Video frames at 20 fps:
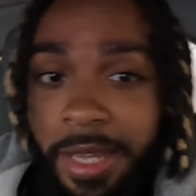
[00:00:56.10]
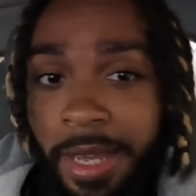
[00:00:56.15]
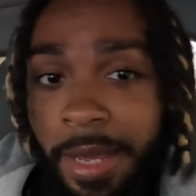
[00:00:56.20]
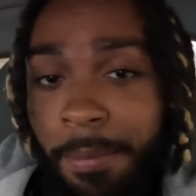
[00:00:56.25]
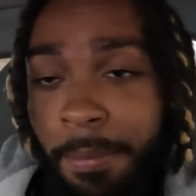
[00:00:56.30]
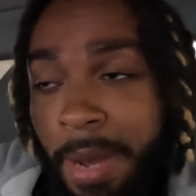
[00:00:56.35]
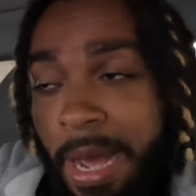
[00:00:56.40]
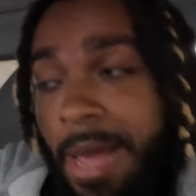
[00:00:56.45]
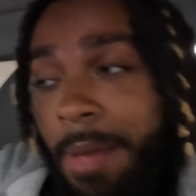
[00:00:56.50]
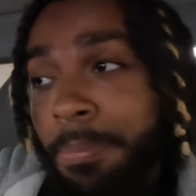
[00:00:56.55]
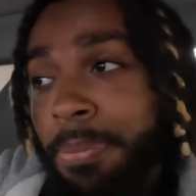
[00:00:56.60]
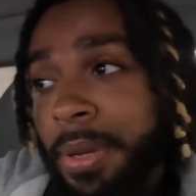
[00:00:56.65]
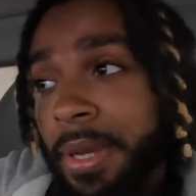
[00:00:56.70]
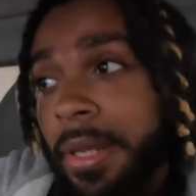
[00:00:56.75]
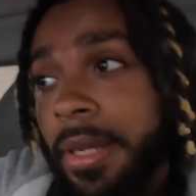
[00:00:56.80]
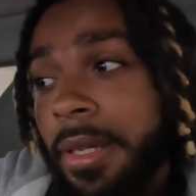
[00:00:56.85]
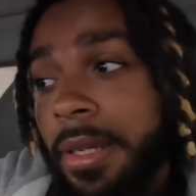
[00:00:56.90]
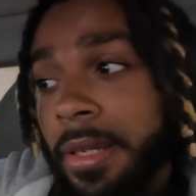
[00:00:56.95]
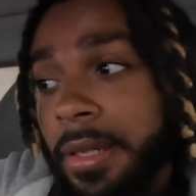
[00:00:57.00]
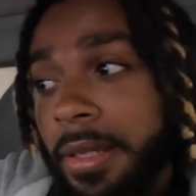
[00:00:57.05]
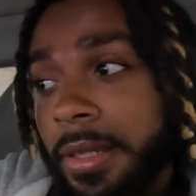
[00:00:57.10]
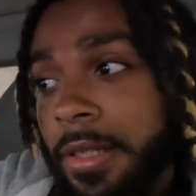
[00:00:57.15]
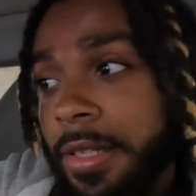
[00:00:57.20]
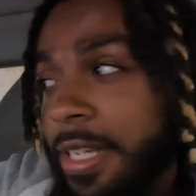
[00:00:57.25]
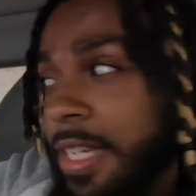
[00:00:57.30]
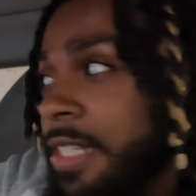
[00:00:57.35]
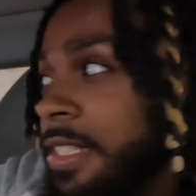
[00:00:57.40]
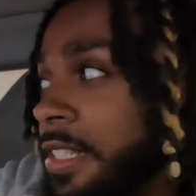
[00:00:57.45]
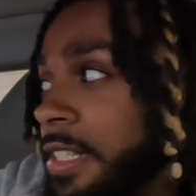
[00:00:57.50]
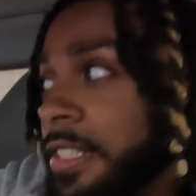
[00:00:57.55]
In my opinion,
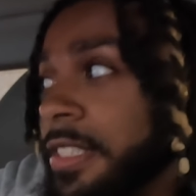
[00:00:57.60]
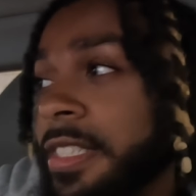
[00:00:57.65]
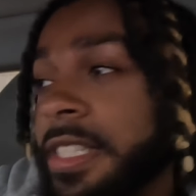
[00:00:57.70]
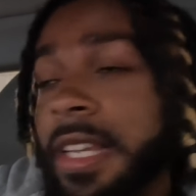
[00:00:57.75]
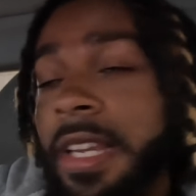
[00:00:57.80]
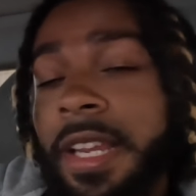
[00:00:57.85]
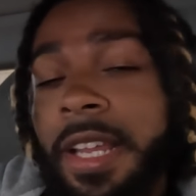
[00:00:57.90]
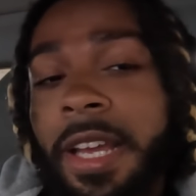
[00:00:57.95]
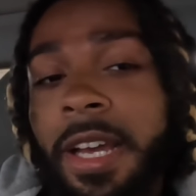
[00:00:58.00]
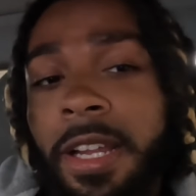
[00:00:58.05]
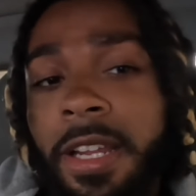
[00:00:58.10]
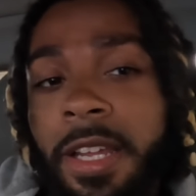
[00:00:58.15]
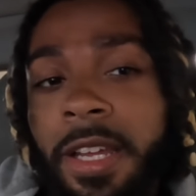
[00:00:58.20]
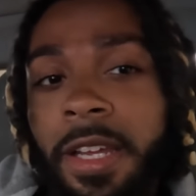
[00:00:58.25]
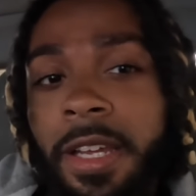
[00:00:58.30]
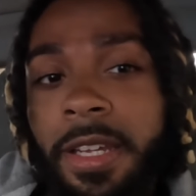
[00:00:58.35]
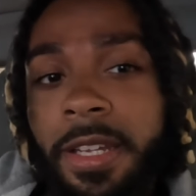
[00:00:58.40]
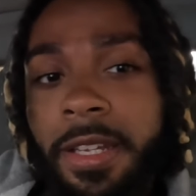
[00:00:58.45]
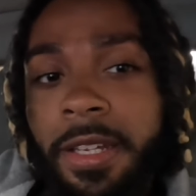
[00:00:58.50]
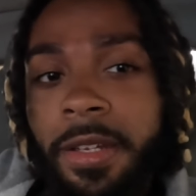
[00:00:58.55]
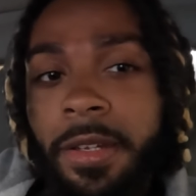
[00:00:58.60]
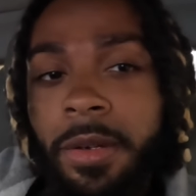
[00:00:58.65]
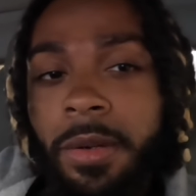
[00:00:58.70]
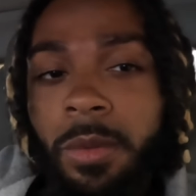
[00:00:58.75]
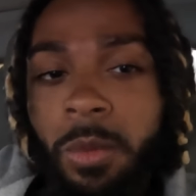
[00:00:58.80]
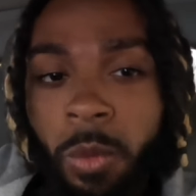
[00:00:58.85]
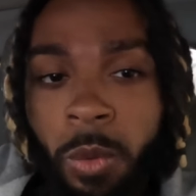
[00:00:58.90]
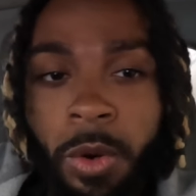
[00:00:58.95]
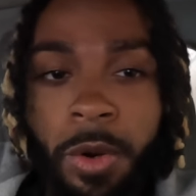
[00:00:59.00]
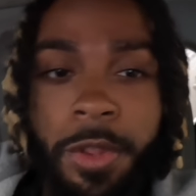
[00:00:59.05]
is a CDLA
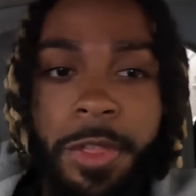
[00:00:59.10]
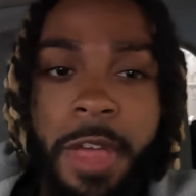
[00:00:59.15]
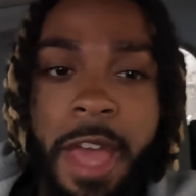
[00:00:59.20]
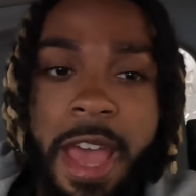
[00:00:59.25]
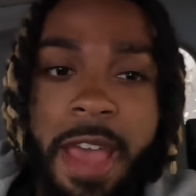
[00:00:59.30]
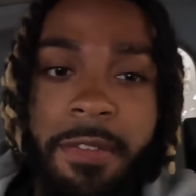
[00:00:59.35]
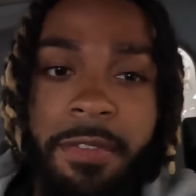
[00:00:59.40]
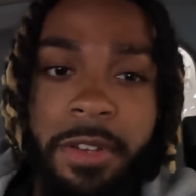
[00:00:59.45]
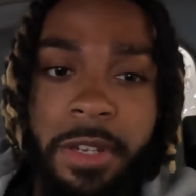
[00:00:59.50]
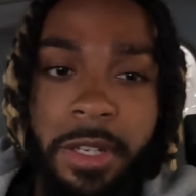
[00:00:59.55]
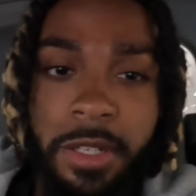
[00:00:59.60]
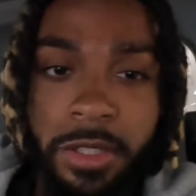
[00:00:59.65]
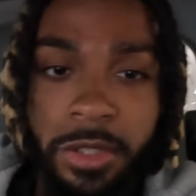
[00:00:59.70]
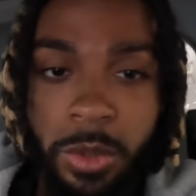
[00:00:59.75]
worth having in